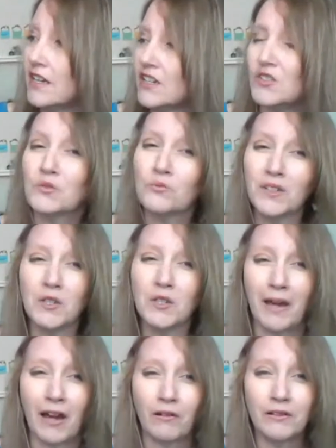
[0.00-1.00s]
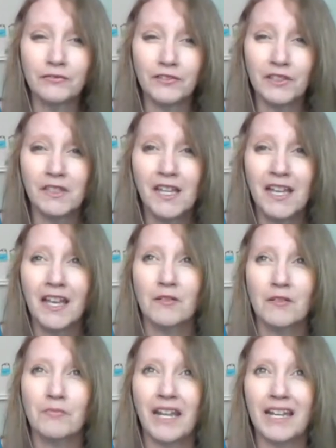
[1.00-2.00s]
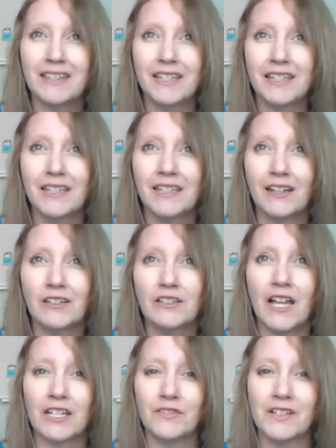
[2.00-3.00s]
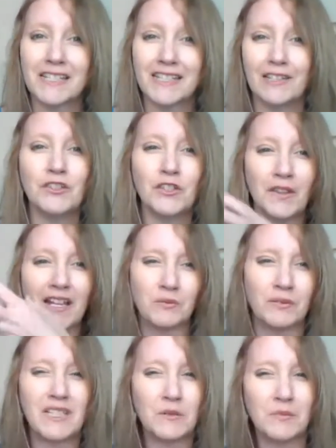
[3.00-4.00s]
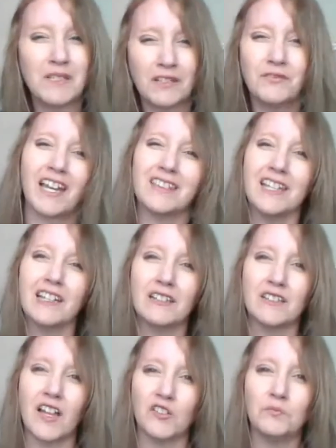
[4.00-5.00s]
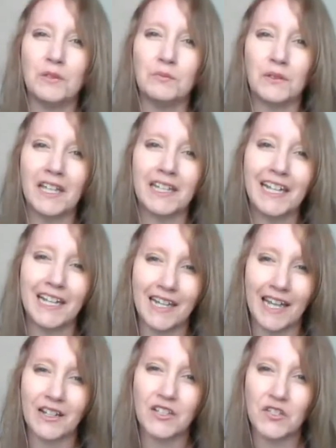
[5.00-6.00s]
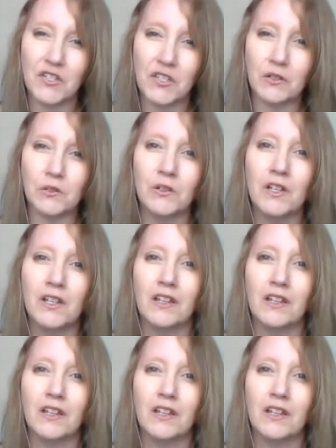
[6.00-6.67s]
So it's really powerful, but I think a lot of us, even though that's really specific, I think a lot of people can connect to